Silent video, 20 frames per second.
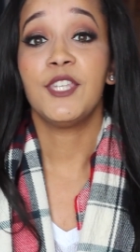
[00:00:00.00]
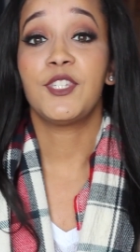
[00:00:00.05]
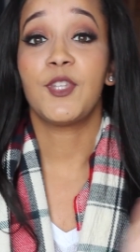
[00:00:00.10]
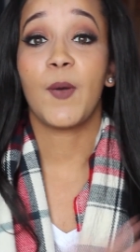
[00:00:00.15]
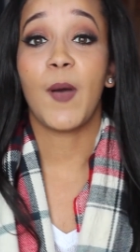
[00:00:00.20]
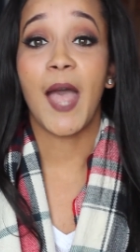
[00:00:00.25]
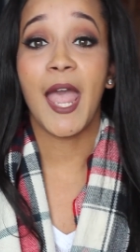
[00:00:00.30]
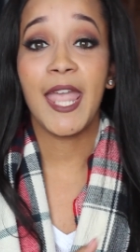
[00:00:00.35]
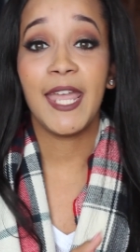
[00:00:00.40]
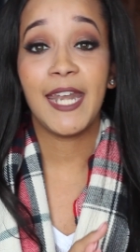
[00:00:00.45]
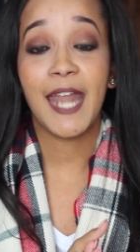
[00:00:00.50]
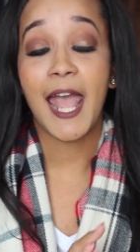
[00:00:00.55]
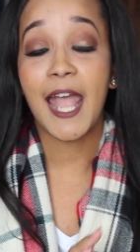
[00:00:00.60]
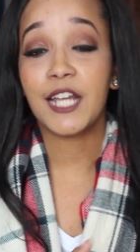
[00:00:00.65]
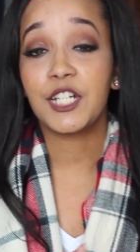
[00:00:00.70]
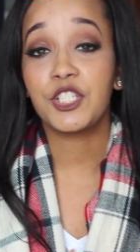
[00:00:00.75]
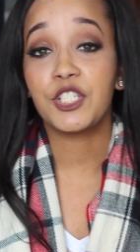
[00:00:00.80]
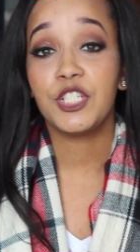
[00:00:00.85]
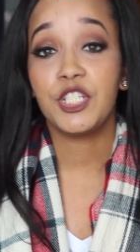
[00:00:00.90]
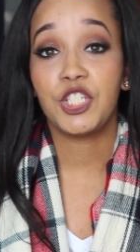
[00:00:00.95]
So I had
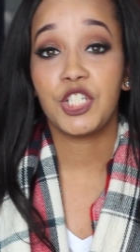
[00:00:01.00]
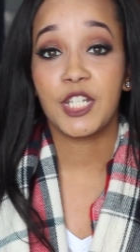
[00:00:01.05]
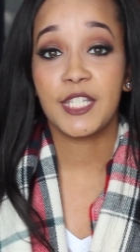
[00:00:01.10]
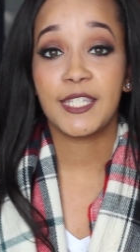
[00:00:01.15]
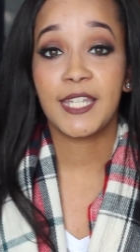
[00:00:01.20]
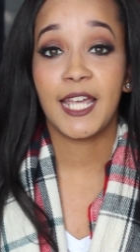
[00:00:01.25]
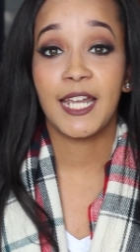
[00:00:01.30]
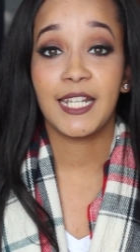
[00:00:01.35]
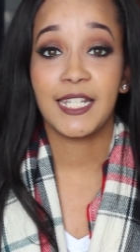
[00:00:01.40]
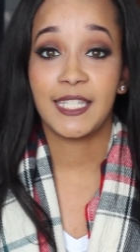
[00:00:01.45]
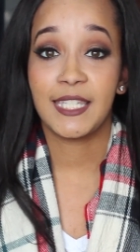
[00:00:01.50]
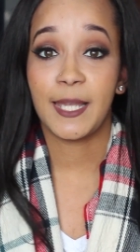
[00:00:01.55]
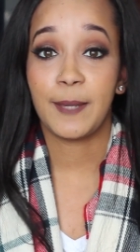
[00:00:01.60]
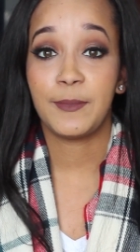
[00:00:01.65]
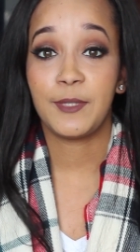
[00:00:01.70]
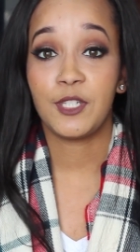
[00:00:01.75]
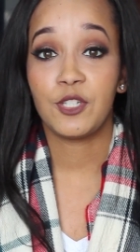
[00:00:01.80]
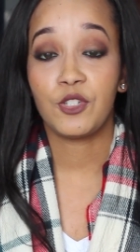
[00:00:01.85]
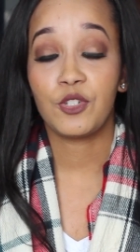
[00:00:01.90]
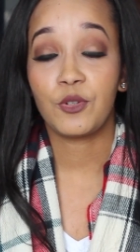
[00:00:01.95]
actually just got
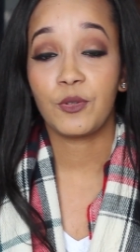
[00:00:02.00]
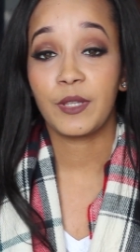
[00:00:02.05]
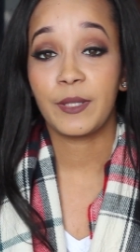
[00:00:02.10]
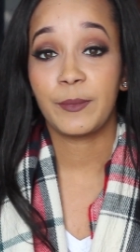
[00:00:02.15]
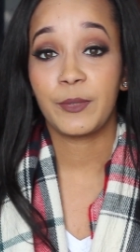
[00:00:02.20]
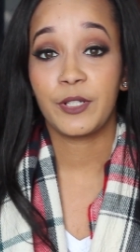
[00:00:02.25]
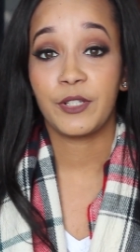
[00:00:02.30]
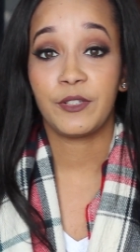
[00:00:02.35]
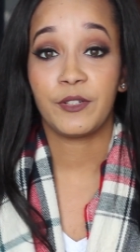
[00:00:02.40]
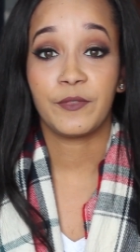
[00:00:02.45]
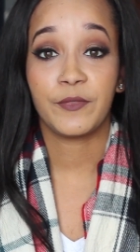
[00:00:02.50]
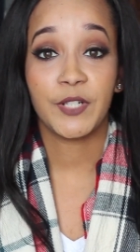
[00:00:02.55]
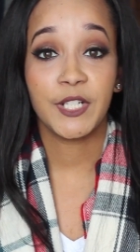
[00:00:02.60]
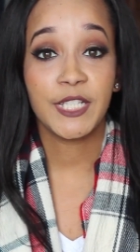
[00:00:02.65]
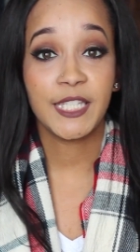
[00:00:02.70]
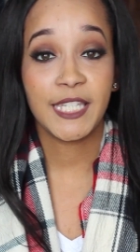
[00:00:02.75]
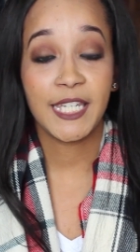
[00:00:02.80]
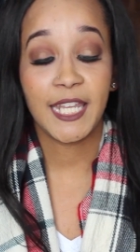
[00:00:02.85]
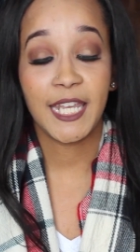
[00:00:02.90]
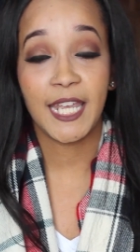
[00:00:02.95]
accepted to Liberty
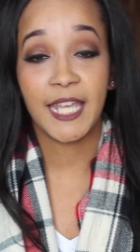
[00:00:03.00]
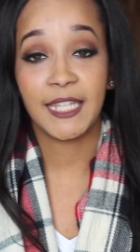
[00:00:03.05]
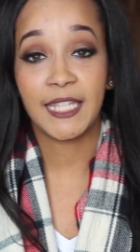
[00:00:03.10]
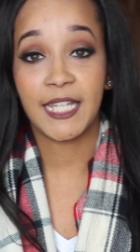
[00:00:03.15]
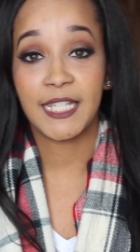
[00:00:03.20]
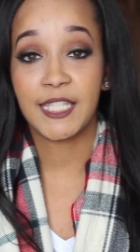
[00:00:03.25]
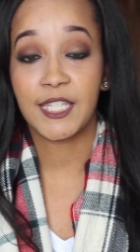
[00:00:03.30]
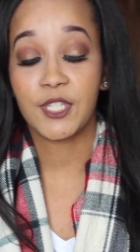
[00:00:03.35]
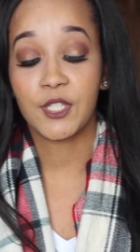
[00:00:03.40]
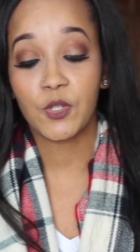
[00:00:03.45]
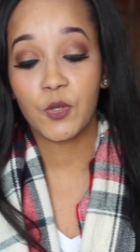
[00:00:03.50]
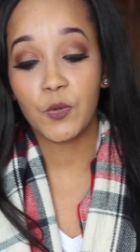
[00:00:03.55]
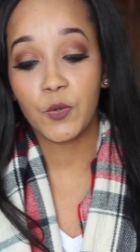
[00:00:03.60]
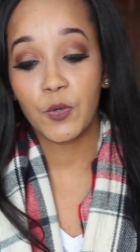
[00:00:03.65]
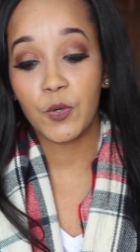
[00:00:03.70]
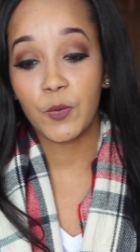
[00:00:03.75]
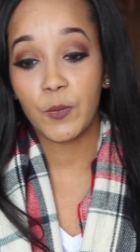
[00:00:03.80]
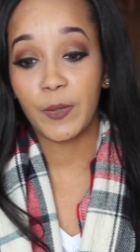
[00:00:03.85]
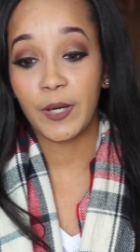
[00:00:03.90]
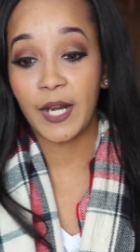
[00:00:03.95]
University, and that's the
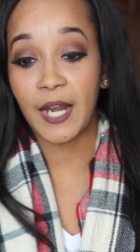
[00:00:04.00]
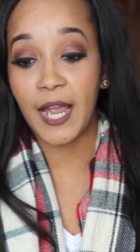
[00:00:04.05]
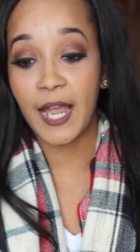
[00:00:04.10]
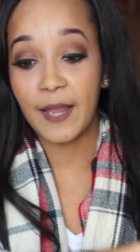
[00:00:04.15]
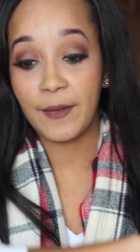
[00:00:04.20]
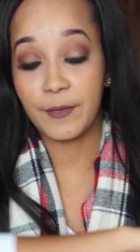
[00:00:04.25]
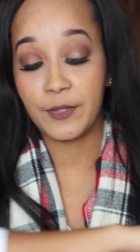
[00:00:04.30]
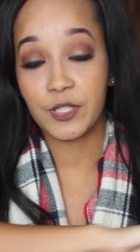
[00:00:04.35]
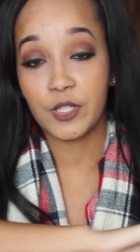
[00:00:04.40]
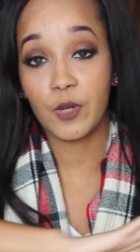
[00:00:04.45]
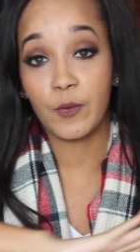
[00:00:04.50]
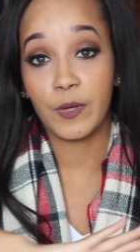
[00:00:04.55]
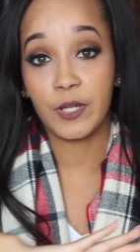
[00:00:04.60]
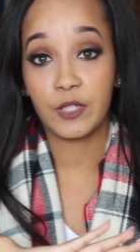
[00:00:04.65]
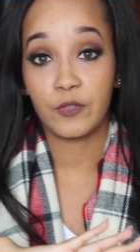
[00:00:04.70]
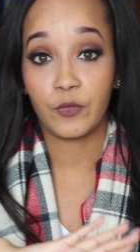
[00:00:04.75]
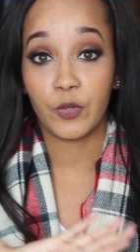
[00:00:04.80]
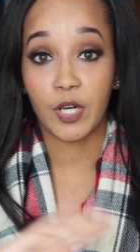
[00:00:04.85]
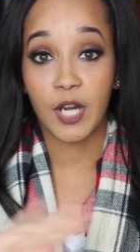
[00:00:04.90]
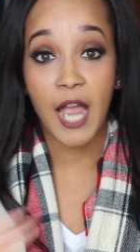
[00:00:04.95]
school where I was
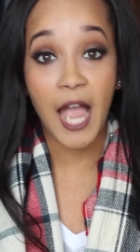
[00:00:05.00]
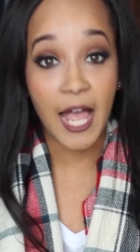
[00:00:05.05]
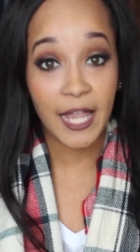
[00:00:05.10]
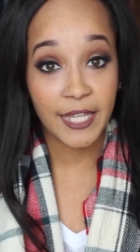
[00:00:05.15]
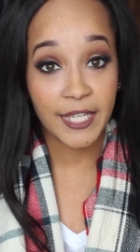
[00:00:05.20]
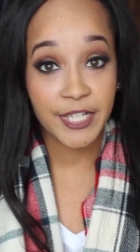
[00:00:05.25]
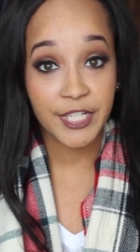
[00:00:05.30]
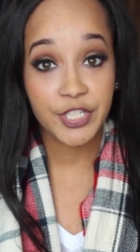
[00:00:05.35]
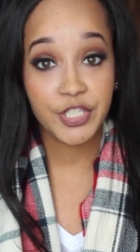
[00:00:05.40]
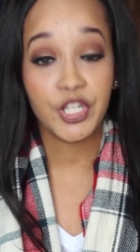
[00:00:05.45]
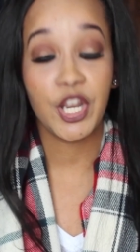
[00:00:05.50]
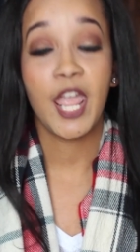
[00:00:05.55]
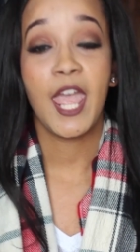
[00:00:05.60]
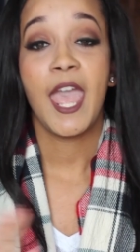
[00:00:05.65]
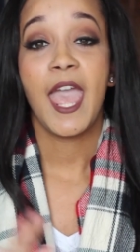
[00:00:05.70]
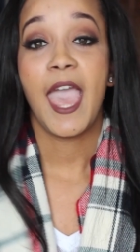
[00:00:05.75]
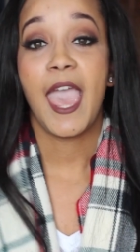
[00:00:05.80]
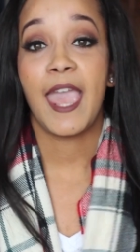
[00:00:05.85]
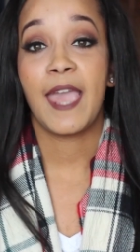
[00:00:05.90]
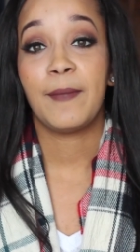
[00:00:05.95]
going for college.
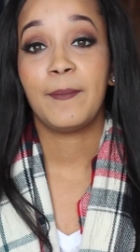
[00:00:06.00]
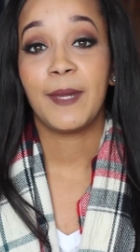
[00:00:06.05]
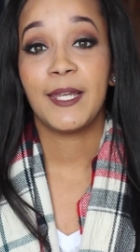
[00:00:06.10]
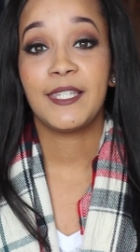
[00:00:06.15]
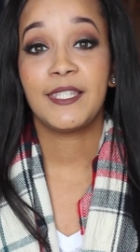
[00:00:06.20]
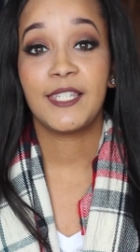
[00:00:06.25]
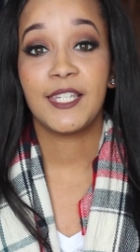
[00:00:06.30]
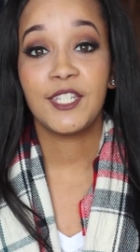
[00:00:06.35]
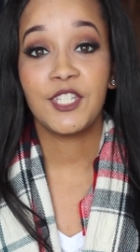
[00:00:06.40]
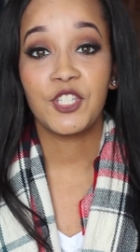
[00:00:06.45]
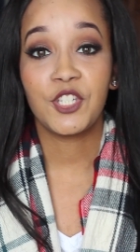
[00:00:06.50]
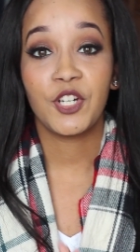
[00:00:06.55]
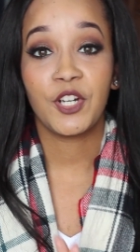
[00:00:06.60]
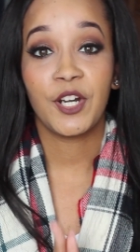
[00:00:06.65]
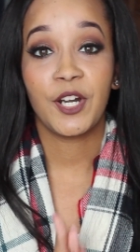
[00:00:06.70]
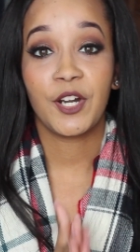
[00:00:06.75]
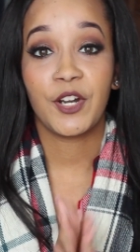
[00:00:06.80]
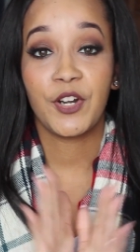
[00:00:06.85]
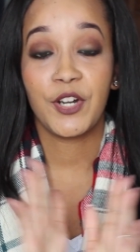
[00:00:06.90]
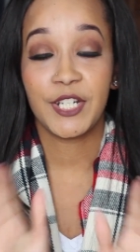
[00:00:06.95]
And my
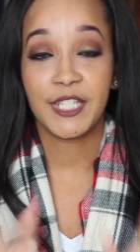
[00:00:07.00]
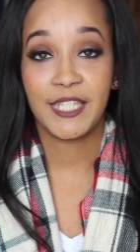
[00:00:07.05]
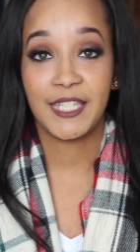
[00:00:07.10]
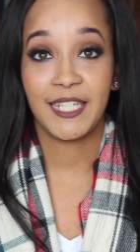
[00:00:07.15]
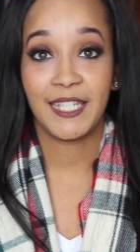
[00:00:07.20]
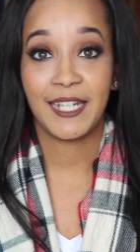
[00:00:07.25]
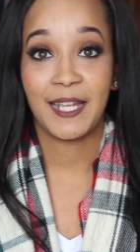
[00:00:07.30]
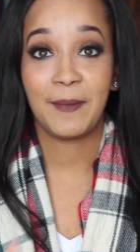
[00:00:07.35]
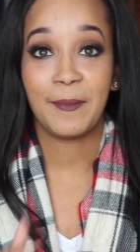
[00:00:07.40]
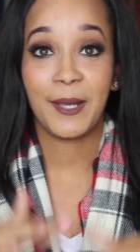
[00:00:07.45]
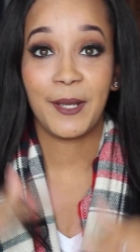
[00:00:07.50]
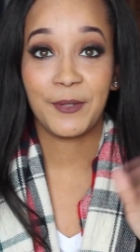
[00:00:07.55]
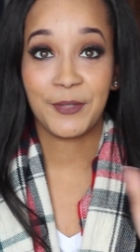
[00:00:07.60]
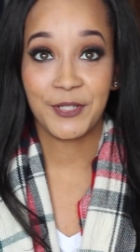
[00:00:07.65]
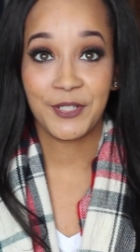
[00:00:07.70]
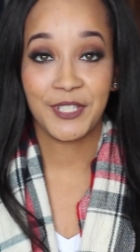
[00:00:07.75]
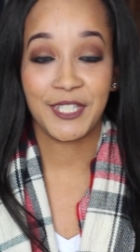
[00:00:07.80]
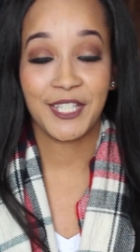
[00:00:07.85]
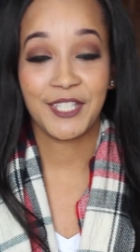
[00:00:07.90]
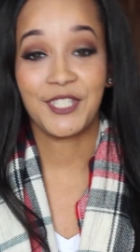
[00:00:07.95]
sister Christina, my
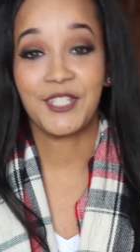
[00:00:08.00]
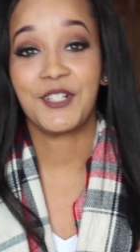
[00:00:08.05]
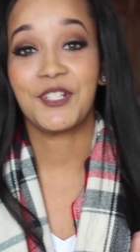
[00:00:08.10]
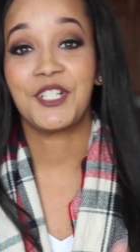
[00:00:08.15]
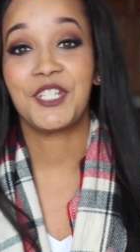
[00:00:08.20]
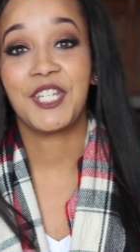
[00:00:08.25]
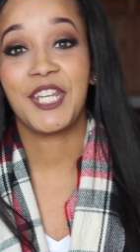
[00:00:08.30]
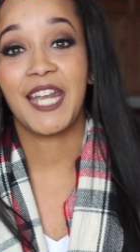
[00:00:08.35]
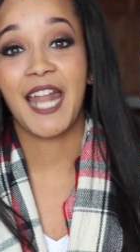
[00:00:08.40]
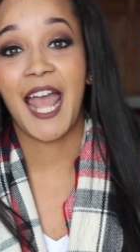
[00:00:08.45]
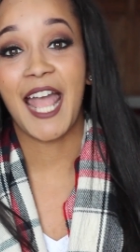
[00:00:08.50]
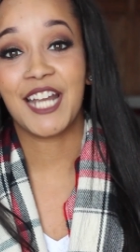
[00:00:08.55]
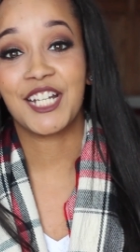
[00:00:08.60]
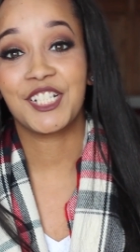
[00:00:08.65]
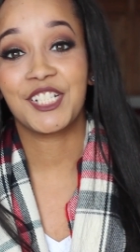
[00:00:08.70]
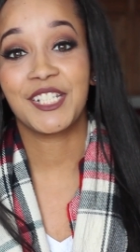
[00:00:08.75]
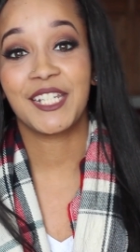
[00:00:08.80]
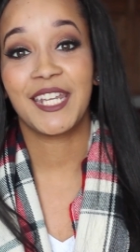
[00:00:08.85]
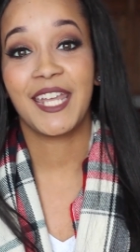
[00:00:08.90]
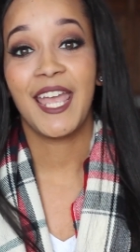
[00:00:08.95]
older sister, she had
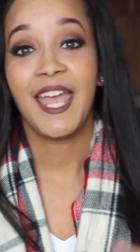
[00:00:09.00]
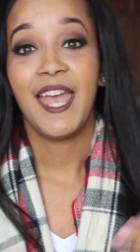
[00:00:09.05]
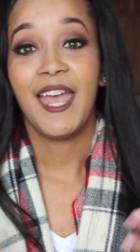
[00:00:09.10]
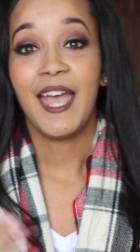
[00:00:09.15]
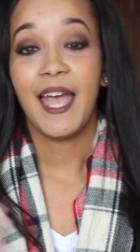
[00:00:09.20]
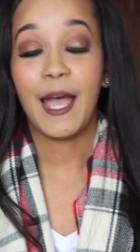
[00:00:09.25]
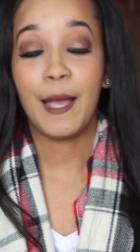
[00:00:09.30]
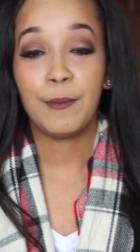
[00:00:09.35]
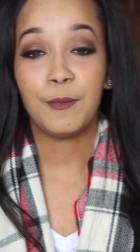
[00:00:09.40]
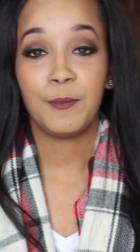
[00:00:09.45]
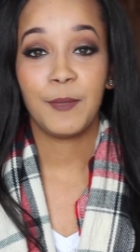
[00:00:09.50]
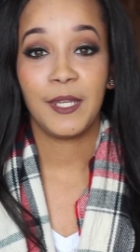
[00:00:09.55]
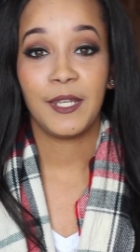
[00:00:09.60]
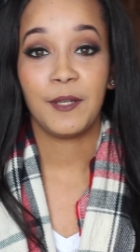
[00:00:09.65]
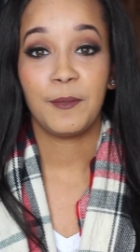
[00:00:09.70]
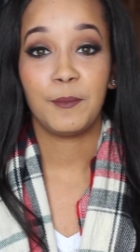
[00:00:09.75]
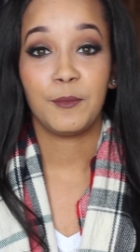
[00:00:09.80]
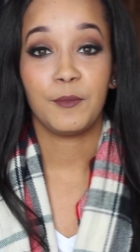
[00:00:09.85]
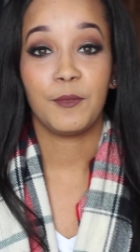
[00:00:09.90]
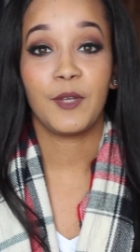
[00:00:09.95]
actually helped me
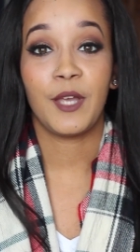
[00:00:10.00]
to